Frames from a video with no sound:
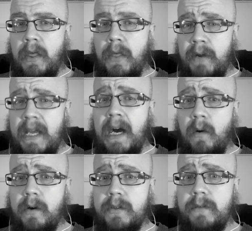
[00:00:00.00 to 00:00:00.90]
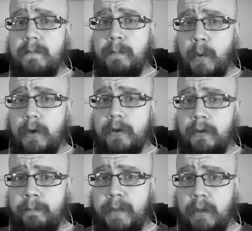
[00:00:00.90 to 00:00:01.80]
three hours per
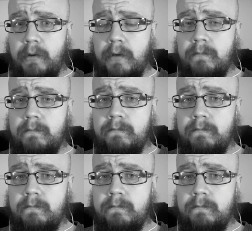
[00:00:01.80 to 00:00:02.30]
computer.